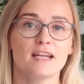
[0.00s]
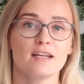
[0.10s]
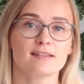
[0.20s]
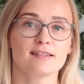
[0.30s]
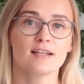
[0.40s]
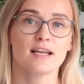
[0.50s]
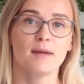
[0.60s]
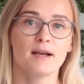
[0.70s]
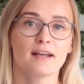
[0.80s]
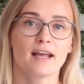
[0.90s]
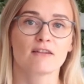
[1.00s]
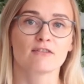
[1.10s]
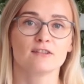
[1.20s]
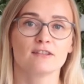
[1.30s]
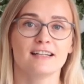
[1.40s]
Iverson and Mary
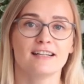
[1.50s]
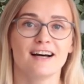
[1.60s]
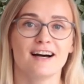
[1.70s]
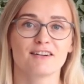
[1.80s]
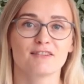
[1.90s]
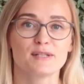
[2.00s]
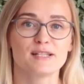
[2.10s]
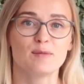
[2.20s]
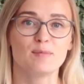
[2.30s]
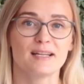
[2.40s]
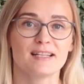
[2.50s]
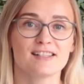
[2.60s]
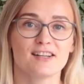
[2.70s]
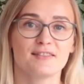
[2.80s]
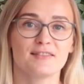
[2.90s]
Carroll are
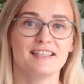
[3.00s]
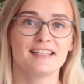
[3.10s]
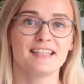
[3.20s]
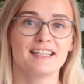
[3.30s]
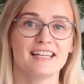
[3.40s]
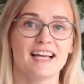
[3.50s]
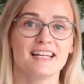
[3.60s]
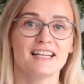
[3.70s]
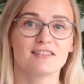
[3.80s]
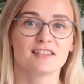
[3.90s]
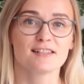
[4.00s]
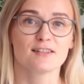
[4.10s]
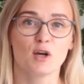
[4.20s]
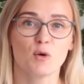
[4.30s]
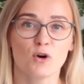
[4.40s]
recipients of the Jan
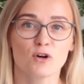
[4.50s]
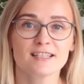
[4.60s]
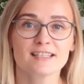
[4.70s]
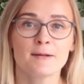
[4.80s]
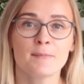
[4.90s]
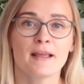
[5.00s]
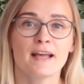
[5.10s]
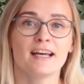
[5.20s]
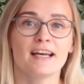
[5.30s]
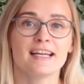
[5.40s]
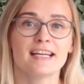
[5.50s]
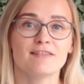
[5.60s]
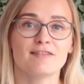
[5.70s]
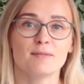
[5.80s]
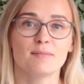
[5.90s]
Iverson Award
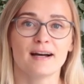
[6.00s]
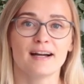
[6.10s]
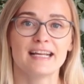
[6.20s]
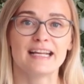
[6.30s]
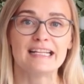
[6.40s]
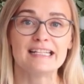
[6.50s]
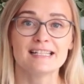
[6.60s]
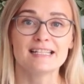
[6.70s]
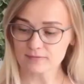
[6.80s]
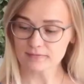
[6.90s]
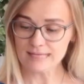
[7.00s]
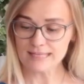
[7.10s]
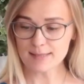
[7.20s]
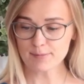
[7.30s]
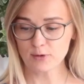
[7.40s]
given by ESIS.
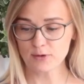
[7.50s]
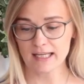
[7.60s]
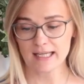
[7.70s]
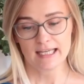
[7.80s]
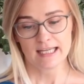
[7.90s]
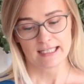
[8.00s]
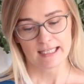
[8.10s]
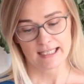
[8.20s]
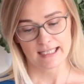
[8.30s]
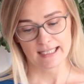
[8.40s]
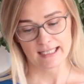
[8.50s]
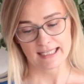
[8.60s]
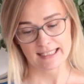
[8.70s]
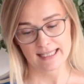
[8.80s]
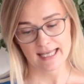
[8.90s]
This book
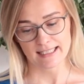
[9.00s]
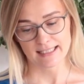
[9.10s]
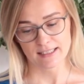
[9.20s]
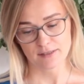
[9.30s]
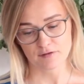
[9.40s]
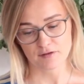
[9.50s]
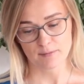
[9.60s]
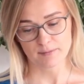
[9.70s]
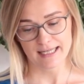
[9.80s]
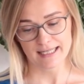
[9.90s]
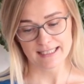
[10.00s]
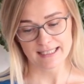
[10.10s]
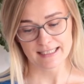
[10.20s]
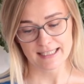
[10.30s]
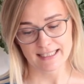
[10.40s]
is dated from
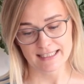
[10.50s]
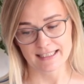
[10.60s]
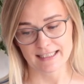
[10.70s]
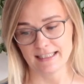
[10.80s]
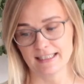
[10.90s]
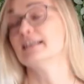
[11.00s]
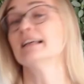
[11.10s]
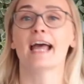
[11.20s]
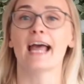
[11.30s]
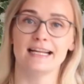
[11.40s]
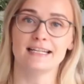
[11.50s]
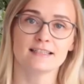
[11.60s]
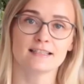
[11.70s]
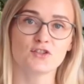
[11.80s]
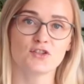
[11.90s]

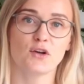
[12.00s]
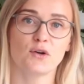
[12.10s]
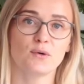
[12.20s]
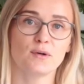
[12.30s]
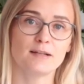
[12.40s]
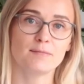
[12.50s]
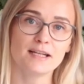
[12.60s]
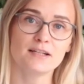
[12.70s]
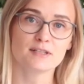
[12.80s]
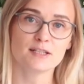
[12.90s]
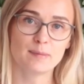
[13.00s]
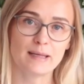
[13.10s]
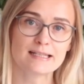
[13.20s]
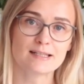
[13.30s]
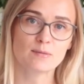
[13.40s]
1998, so in many
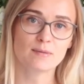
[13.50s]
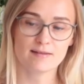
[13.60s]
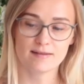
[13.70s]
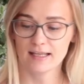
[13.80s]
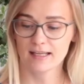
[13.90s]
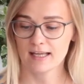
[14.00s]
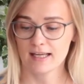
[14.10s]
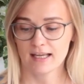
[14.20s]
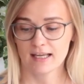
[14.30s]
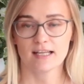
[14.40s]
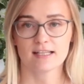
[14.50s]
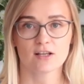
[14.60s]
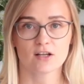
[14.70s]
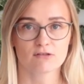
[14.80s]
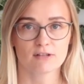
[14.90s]
respects you may think it's
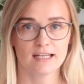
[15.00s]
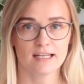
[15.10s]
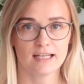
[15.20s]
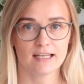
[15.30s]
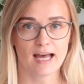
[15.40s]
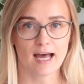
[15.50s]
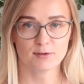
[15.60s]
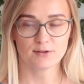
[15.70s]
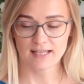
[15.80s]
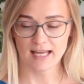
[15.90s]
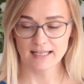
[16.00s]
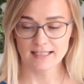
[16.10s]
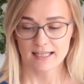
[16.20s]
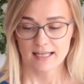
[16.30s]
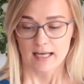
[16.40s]
not really up to
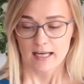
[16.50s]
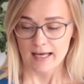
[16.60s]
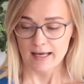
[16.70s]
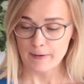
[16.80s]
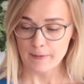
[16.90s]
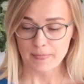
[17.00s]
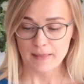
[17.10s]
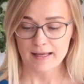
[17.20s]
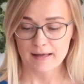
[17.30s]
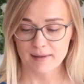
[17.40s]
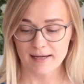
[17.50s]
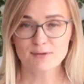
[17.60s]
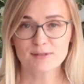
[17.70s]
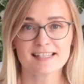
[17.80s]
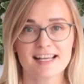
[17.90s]
date, but I
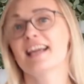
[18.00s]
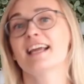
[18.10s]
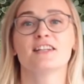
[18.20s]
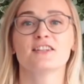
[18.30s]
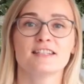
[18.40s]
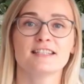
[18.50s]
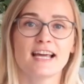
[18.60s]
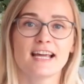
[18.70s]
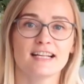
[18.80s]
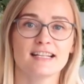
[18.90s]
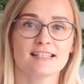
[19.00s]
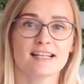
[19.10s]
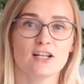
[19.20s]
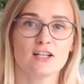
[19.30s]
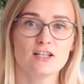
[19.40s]
would say it contains
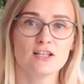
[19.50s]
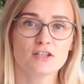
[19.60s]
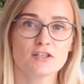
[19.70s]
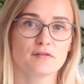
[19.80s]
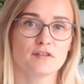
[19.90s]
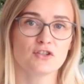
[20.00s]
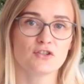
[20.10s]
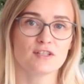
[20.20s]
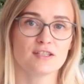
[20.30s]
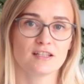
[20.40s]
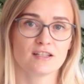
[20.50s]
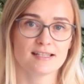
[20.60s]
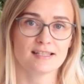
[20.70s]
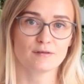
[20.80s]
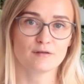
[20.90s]
a lot of issues that are
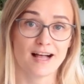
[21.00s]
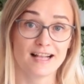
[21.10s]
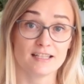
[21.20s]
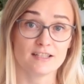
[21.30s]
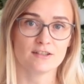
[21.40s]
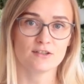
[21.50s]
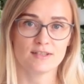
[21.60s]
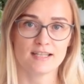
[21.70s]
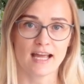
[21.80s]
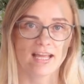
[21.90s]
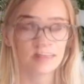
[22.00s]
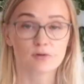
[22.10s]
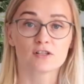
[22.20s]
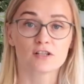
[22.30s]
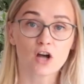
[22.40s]
still valid today.
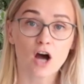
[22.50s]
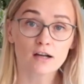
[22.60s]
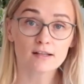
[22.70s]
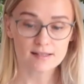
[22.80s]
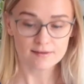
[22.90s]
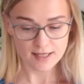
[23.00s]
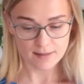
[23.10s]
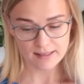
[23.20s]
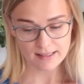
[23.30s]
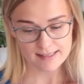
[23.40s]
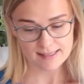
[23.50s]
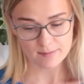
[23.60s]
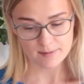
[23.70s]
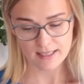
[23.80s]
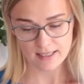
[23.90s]
Pros and cons of dubbing and
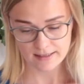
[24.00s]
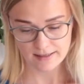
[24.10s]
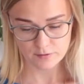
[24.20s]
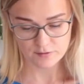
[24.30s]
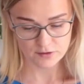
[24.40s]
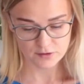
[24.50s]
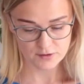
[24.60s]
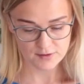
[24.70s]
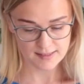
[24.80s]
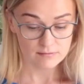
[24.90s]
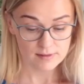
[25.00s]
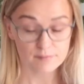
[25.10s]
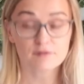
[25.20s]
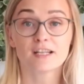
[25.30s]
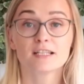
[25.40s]
subtitling, of course.
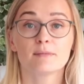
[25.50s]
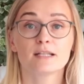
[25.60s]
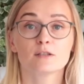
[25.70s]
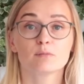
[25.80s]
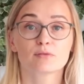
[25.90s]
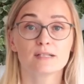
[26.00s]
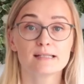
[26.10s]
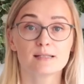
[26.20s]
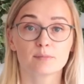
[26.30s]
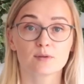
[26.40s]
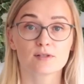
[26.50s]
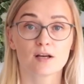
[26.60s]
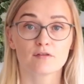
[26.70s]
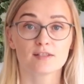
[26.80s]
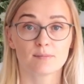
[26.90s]
Some fundamental principles
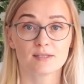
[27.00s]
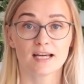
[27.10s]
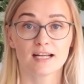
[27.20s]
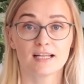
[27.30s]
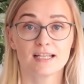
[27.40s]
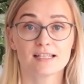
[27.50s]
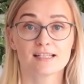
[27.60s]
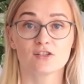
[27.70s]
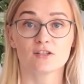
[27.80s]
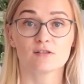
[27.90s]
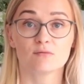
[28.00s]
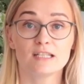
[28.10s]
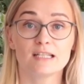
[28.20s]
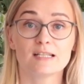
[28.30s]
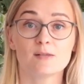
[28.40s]
of subtitling, such as
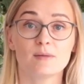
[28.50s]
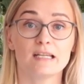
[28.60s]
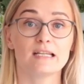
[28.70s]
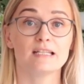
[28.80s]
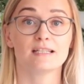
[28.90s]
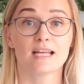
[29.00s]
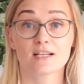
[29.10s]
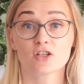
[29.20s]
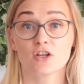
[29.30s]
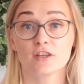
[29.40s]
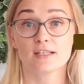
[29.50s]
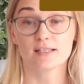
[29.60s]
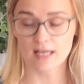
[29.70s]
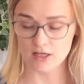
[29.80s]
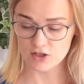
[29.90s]
reading speed, text
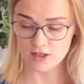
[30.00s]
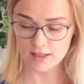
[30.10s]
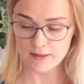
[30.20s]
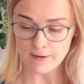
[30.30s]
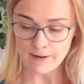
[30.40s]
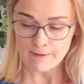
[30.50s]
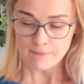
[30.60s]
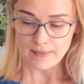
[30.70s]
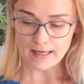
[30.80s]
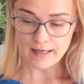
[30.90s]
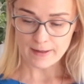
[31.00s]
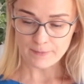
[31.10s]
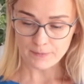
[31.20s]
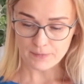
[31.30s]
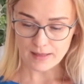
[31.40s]
condensation,
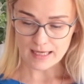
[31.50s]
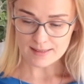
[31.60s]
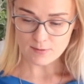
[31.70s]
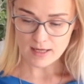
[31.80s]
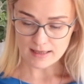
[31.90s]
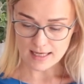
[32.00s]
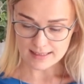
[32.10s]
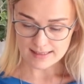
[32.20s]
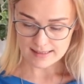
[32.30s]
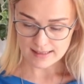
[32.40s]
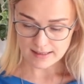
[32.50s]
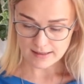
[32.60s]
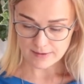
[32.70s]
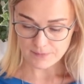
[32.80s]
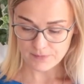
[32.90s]
as well as
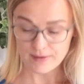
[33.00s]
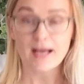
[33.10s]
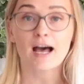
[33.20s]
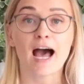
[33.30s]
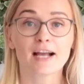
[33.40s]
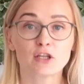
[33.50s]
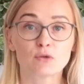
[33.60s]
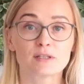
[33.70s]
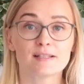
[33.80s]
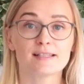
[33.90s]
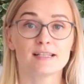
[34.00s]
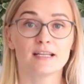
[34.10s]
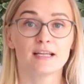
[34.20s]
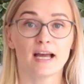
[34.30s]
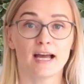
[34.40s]

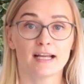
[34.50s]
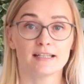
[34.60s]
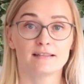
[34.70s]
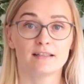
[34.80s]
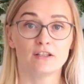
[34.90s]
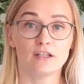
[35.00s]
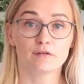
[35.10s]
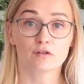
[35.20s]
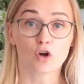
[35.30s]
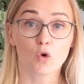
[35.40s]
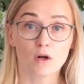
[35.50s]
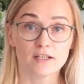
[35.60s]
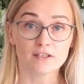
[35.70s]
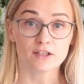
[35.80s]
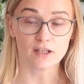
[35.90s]
accuracy and the need for
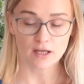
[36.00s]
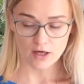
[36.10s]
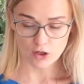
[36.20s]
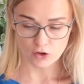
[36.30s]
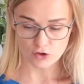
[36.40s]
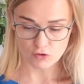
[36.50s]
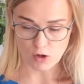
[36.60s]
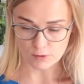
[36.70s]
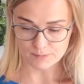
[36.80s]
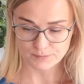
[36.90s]
quality control.